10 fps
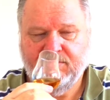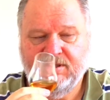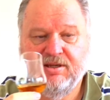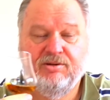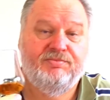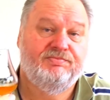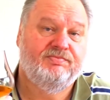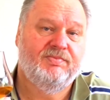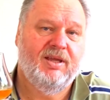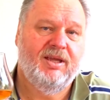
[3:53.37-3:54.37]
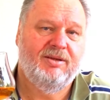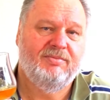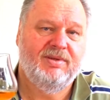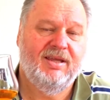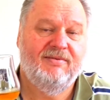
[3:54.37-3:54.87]
So
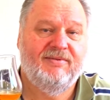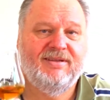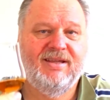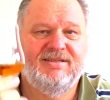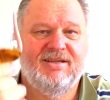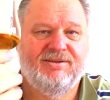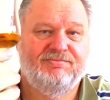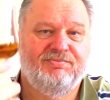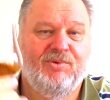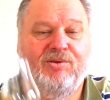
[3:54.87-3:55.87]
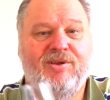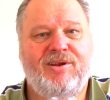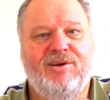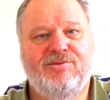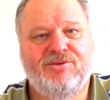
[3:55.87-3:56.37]
yeah, fantastic on the
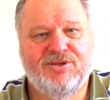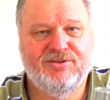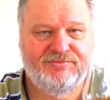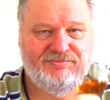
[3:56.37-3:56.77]
nose.